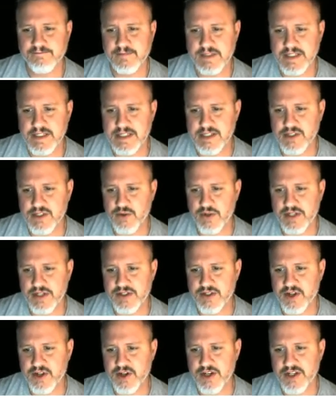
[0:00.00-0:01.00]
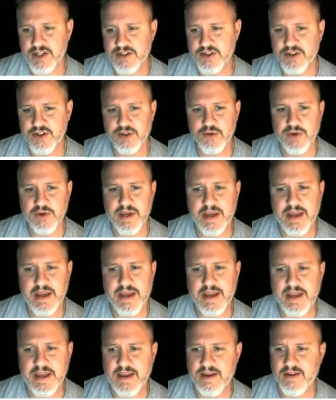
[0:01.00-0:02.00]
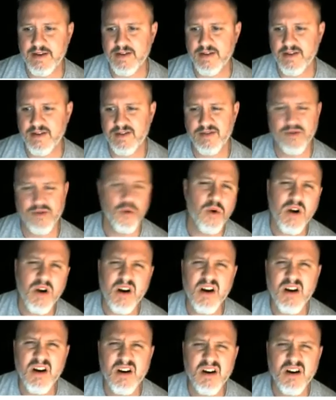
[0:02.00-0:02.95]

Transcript: is going to turn into a 4?